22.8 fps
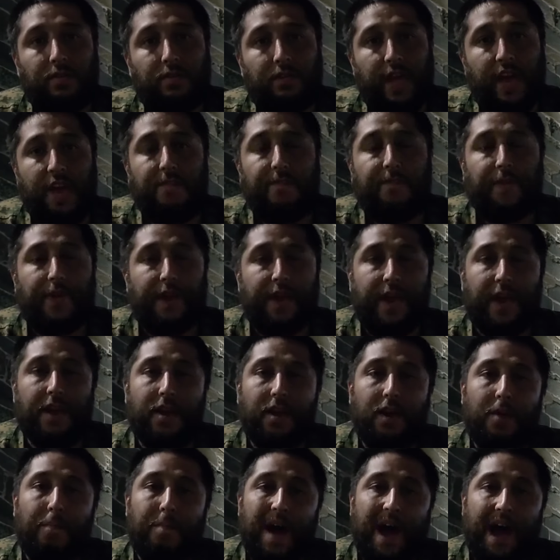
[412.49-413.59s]
infinite
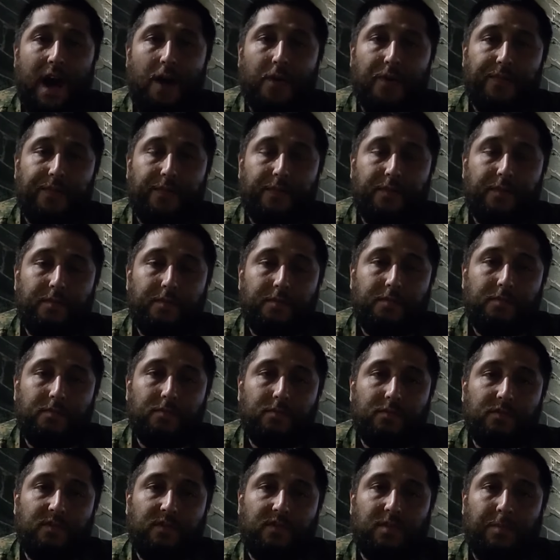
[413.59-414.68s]
amount
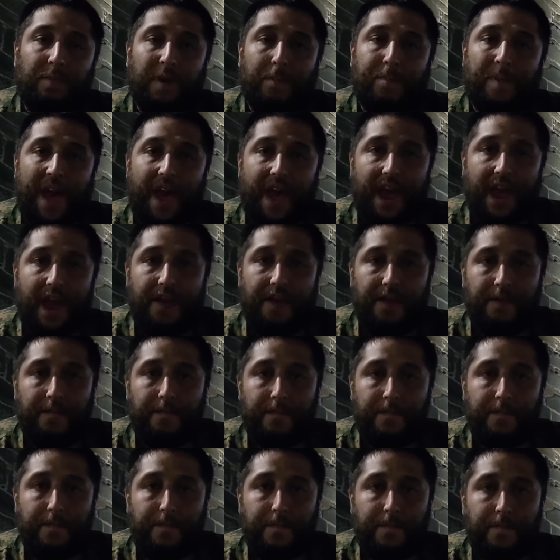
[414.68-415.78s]
to be paid
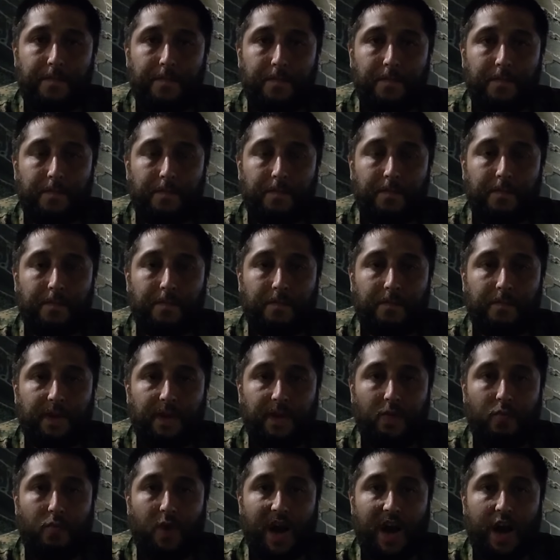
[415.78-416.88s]

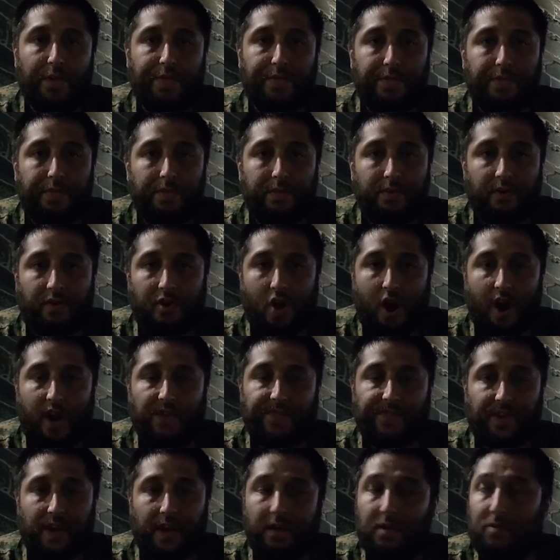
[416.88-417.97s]
in wealth or
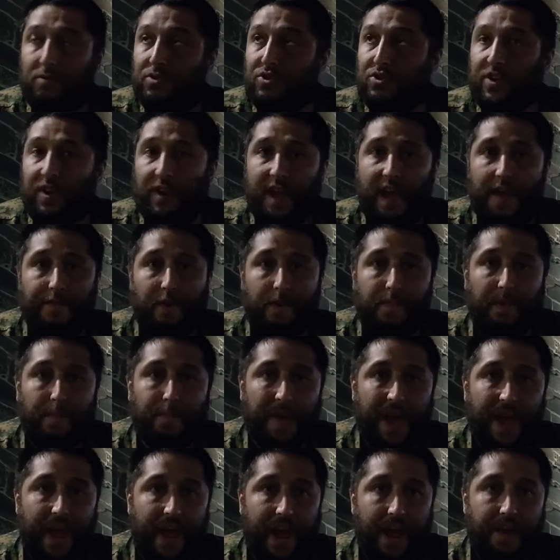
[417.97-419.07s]
currency, which can never be
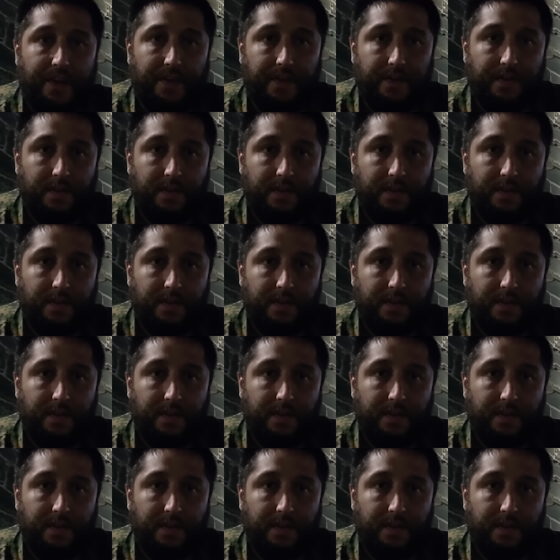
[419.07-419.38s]
paid,